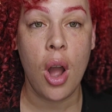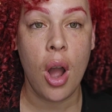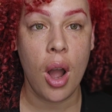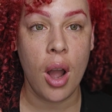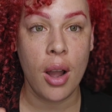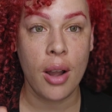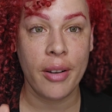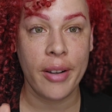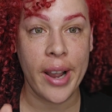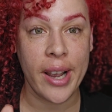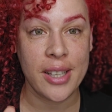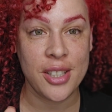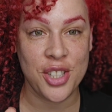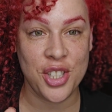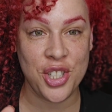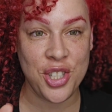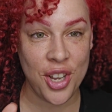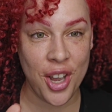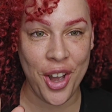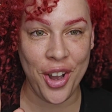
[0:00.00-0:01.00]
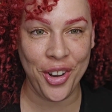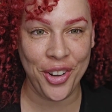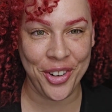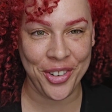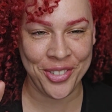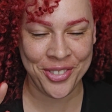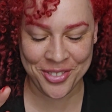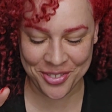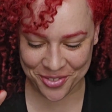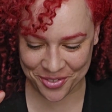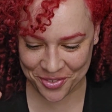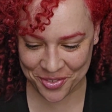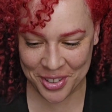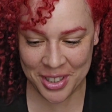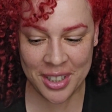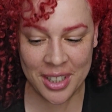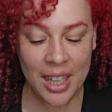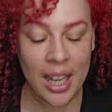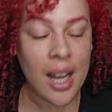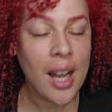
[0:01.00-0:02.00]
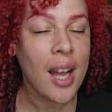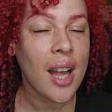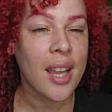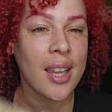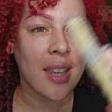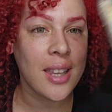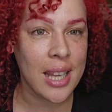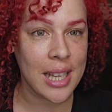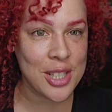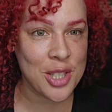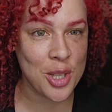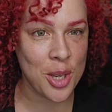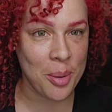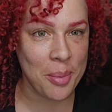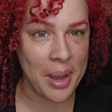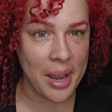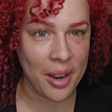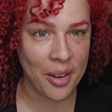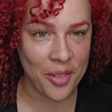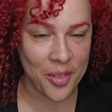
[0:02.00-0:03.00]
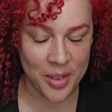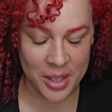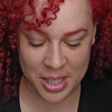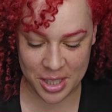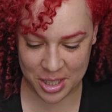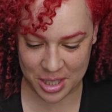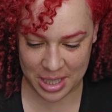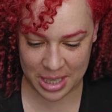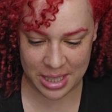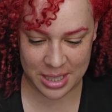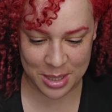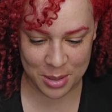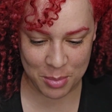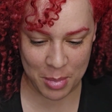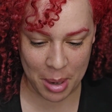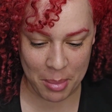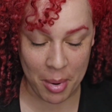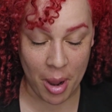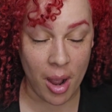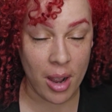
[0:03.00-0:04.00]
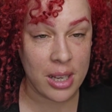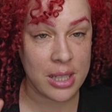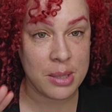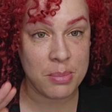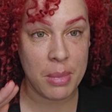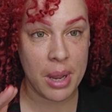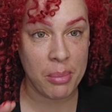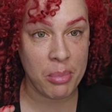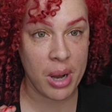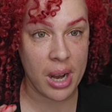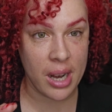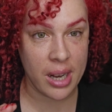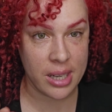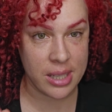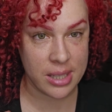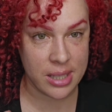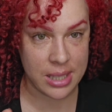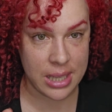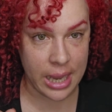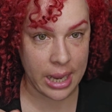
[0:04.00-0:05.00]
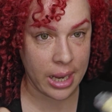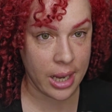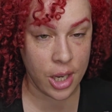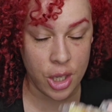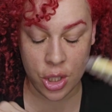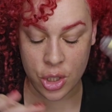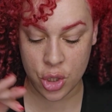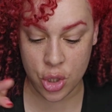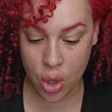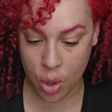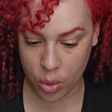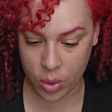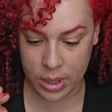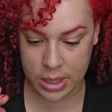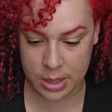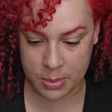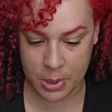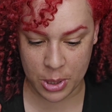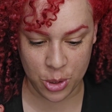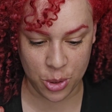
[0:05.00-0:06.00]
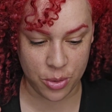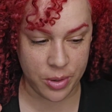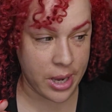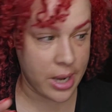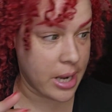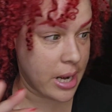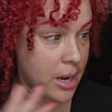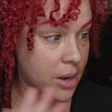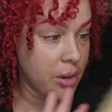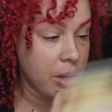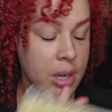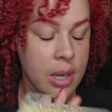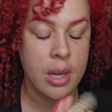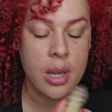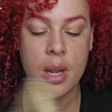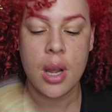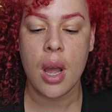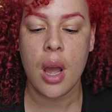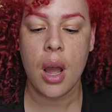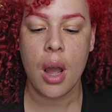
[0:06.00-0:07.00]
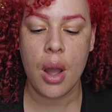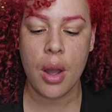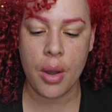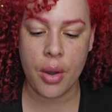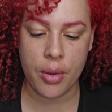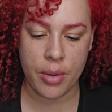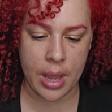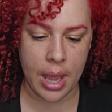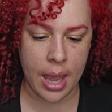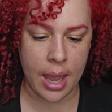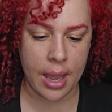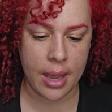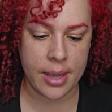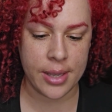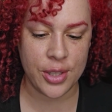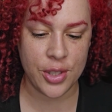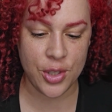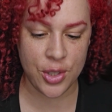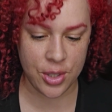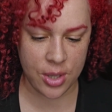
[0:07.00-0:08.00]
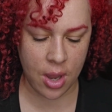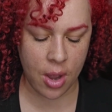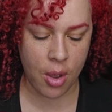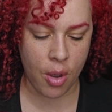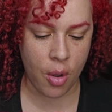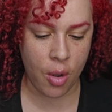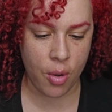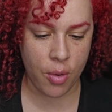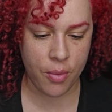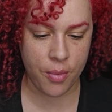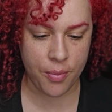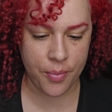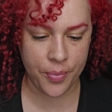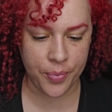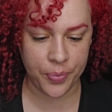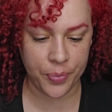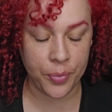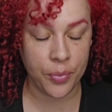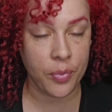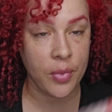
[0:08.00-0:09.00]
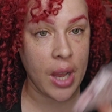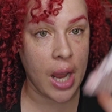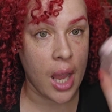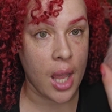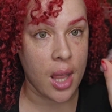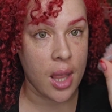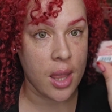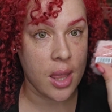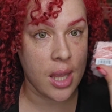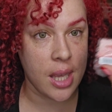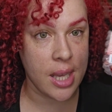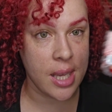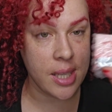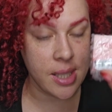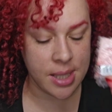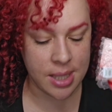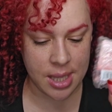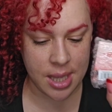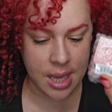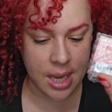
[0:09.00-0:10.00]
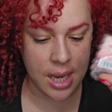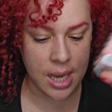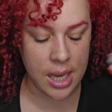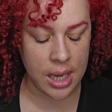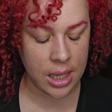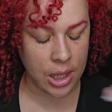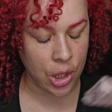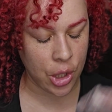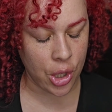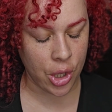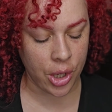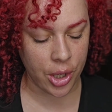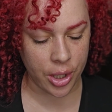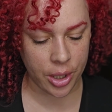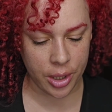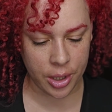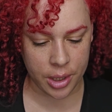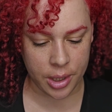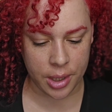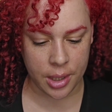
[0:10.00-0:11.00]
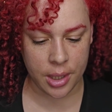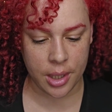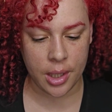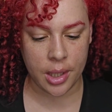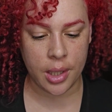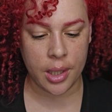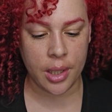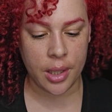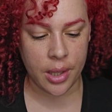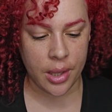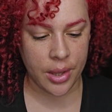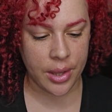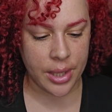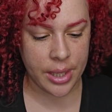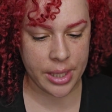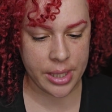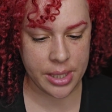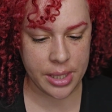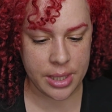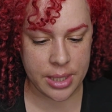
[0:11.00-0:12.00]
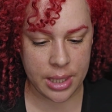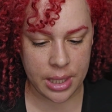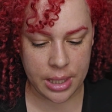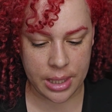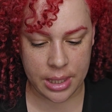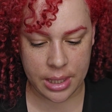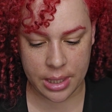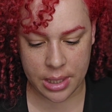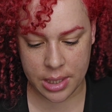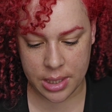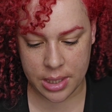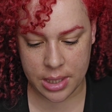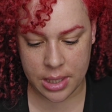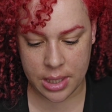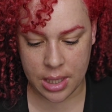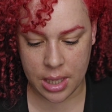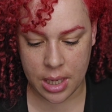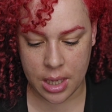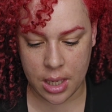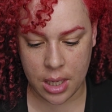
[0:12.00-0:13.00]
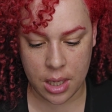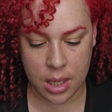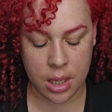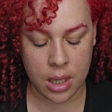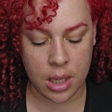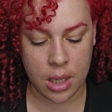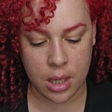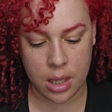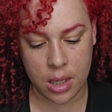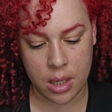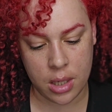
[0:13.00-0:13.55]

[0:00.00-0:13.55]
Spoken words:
All right, so let's go back over these things in my box. My brain is like totally special right now. Okay, so this thing here, this is the